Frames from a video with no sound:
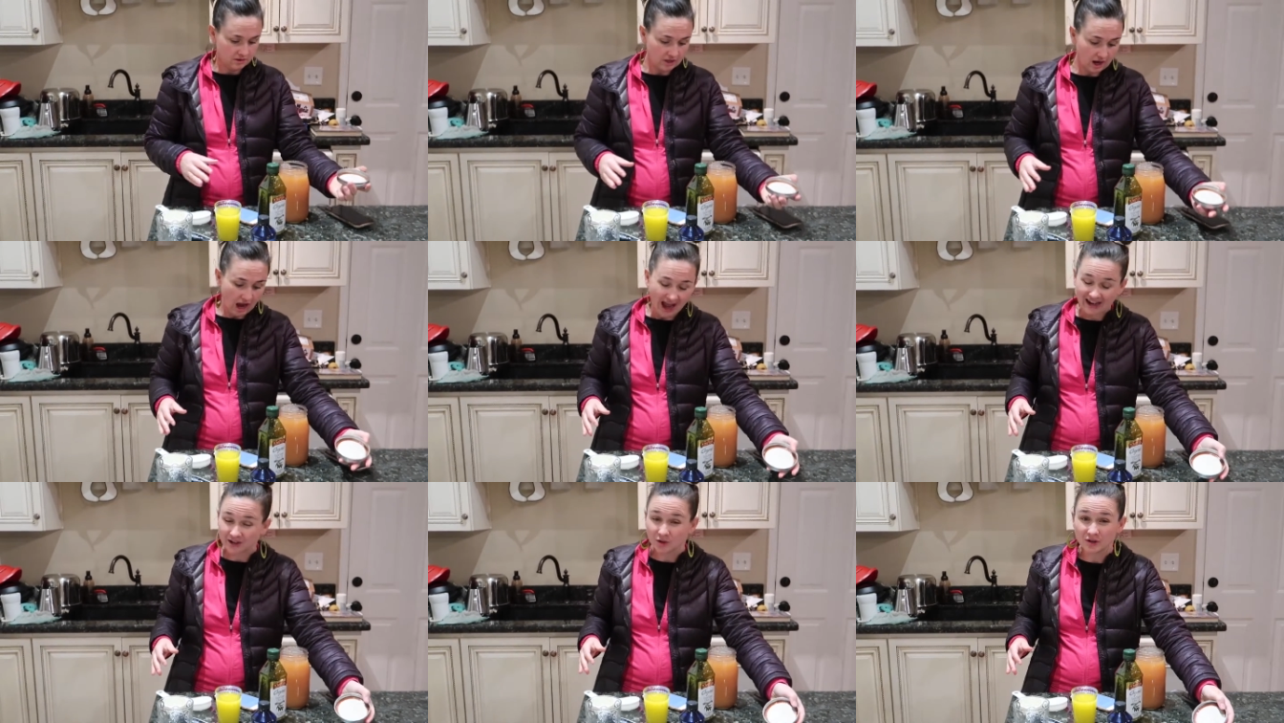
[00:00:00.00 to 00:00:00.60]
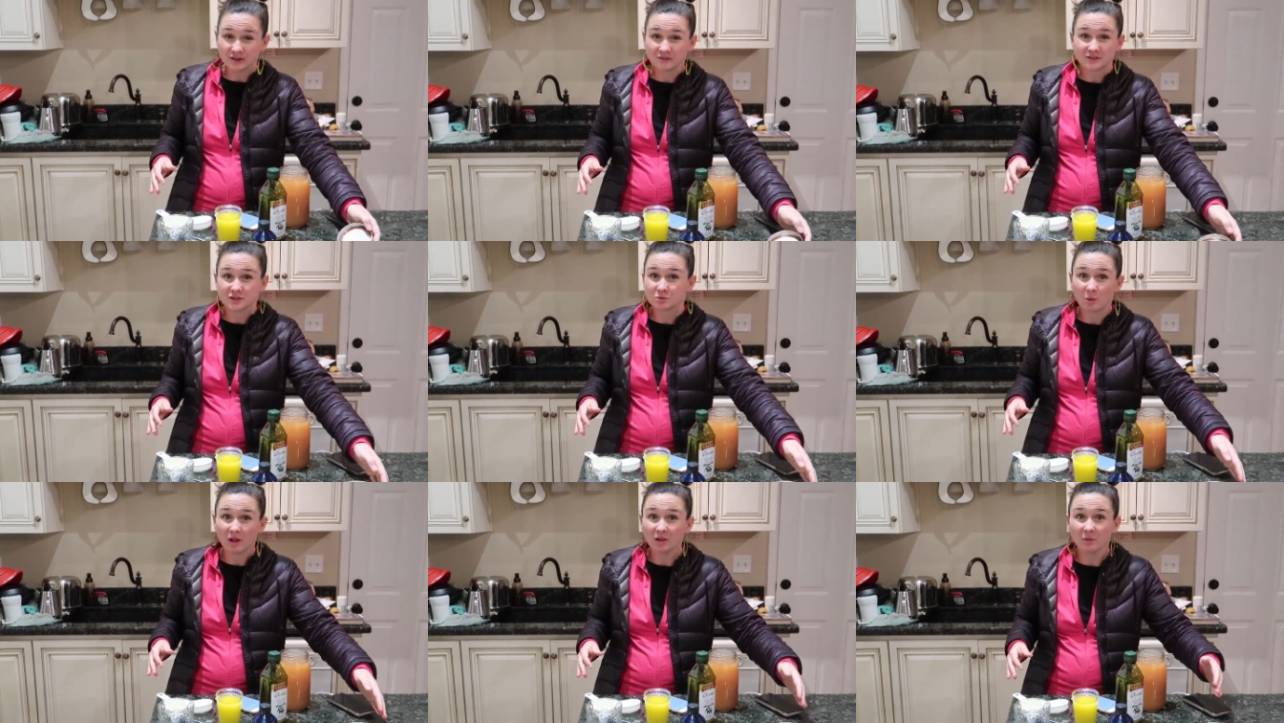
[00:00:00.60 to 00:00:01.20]
That I couldn't even
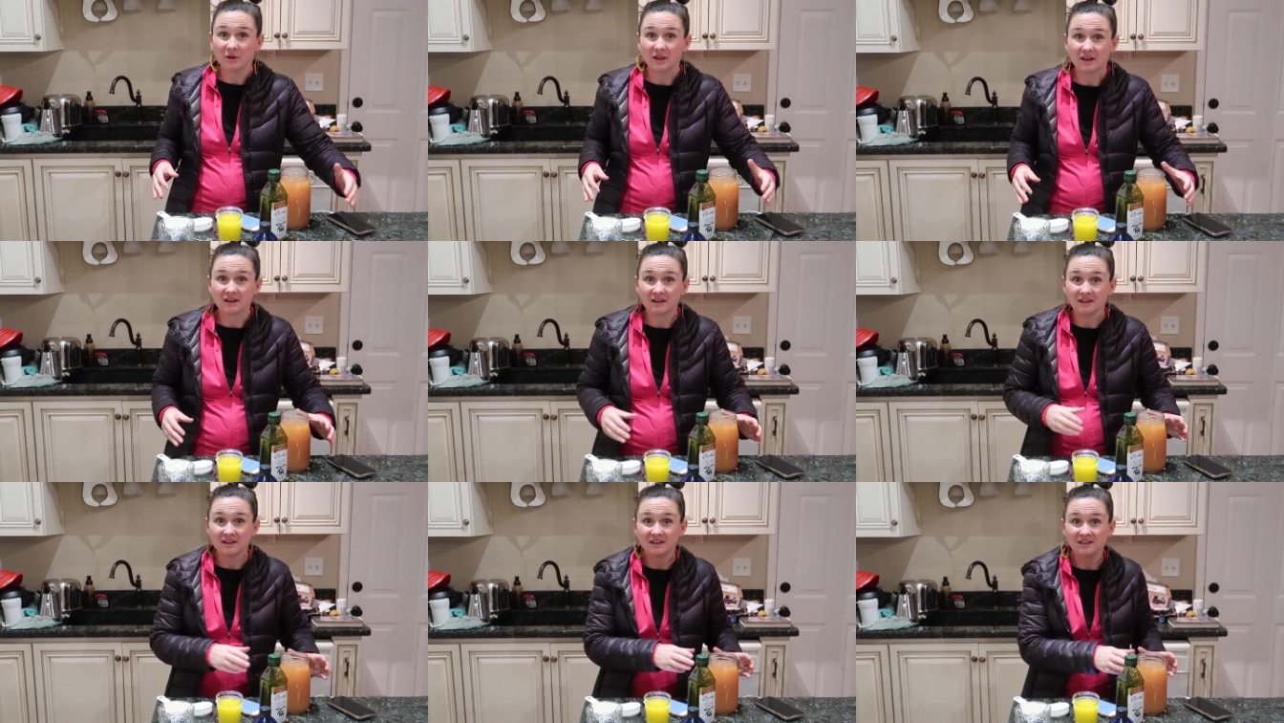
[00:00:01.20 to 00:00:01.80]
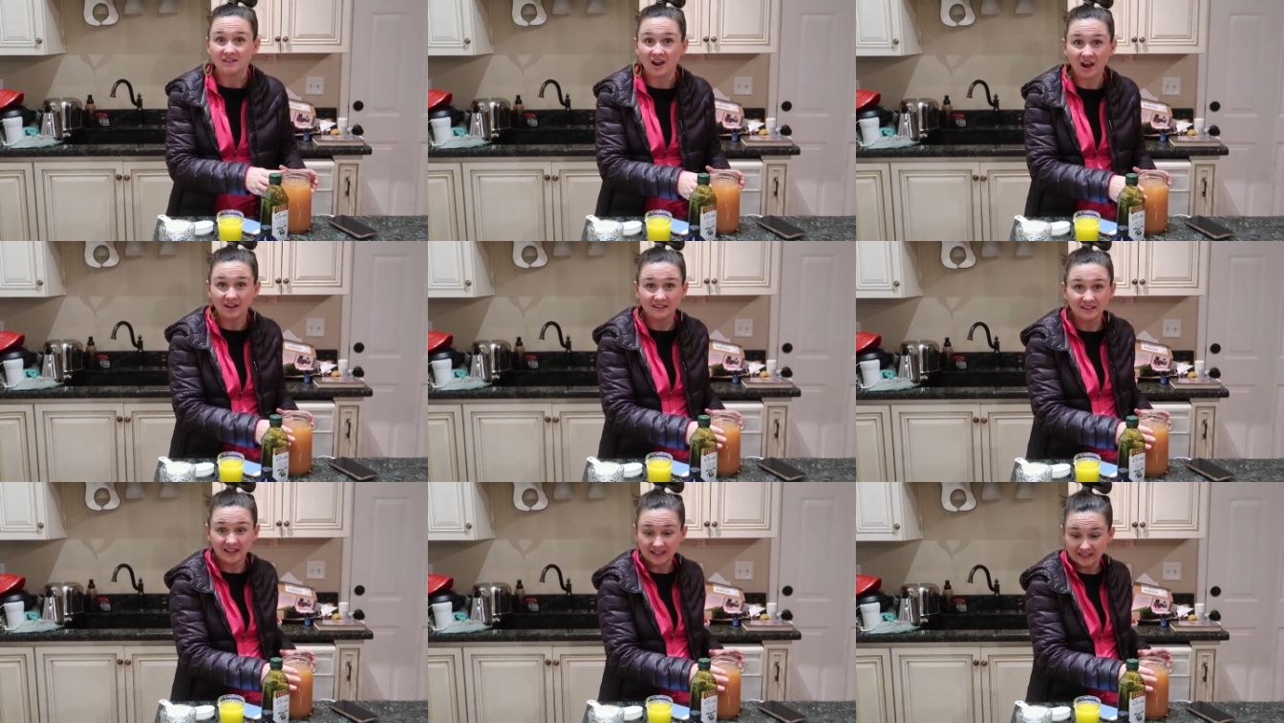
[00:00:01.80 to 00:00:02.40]
swallow it.
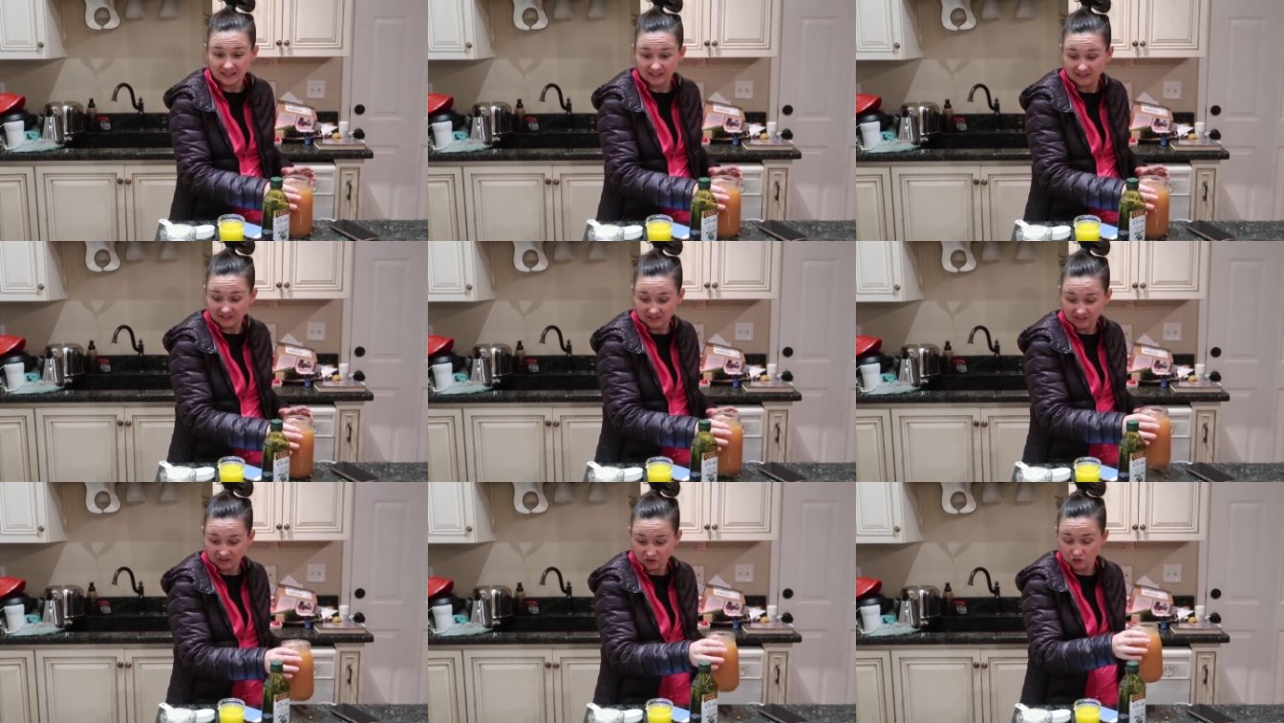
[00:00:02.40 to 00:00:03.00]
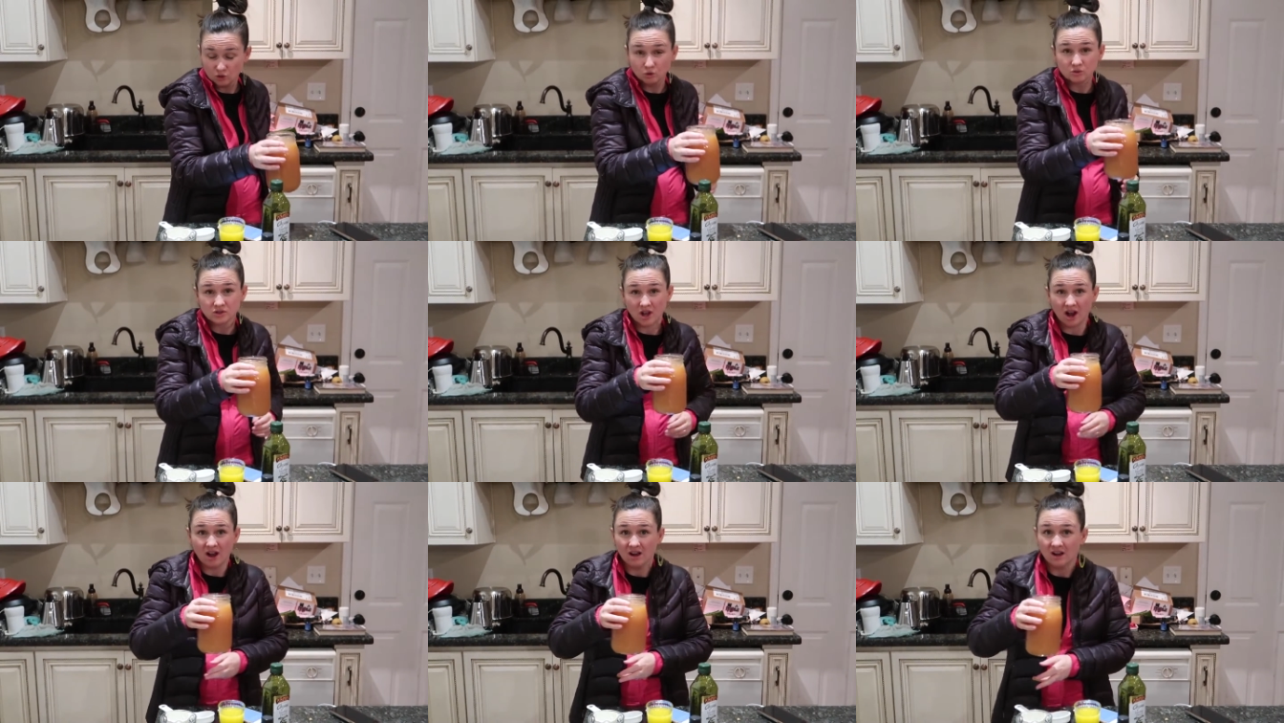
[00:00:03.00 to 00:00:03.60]
Not like you
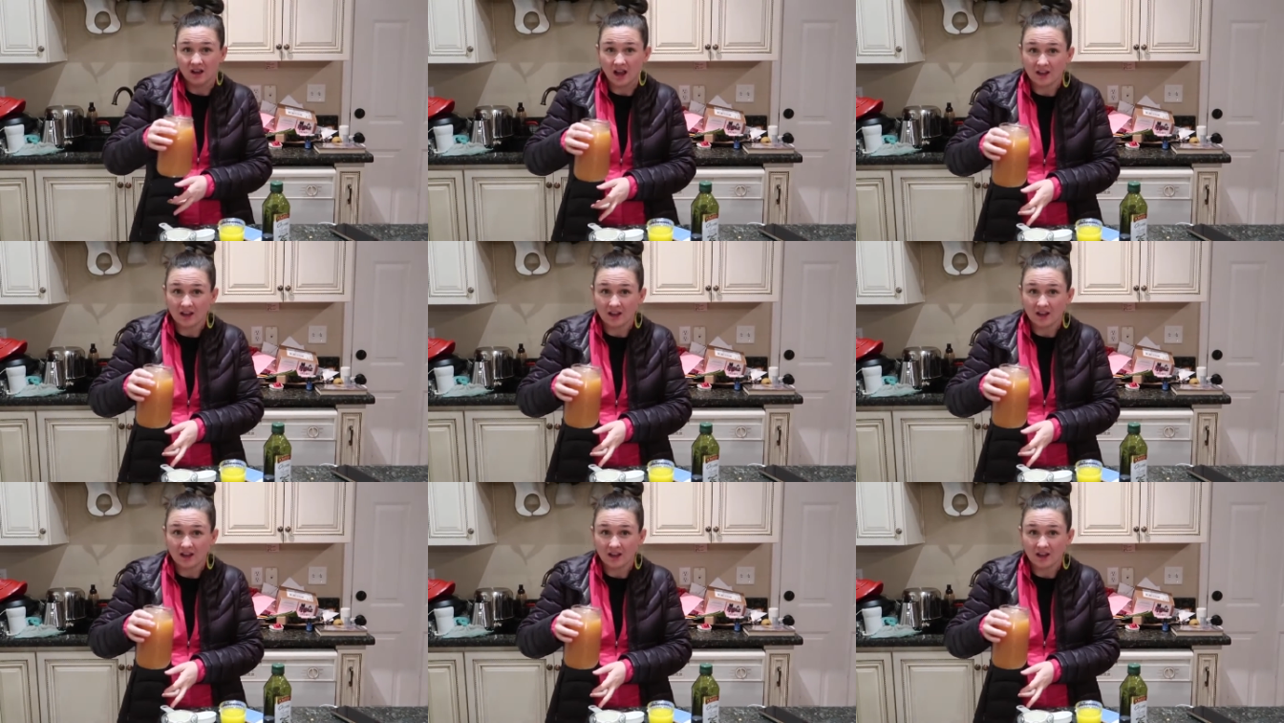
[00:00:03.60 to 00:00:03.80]
saw.